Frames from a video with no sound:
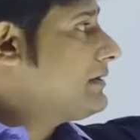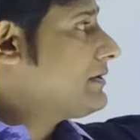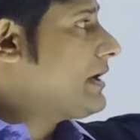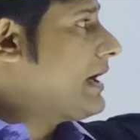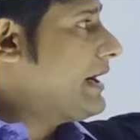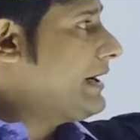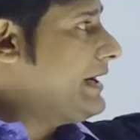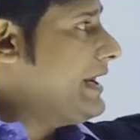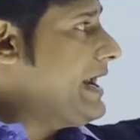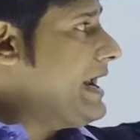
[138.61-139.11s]

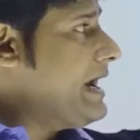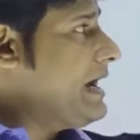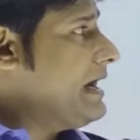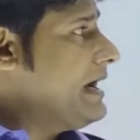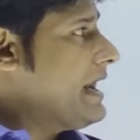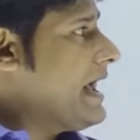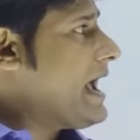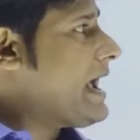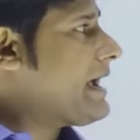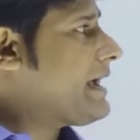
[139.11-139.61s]

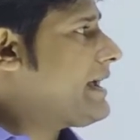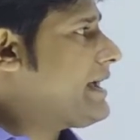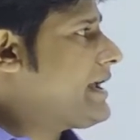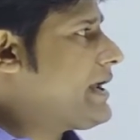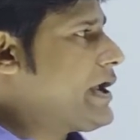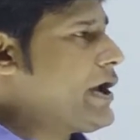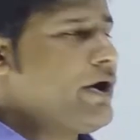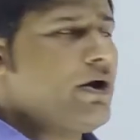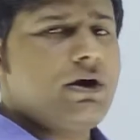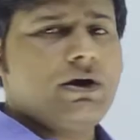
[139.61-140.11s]
13 lakh
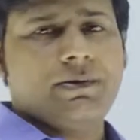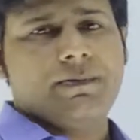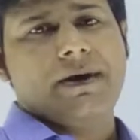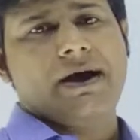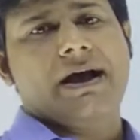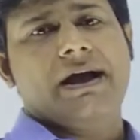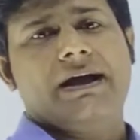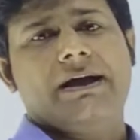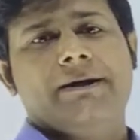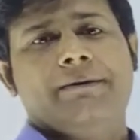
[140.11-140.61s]
cured
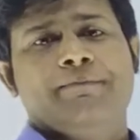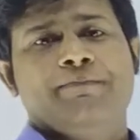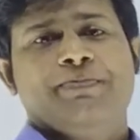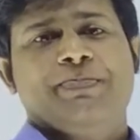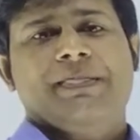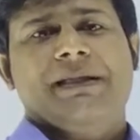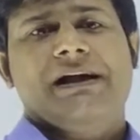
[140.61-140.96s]
by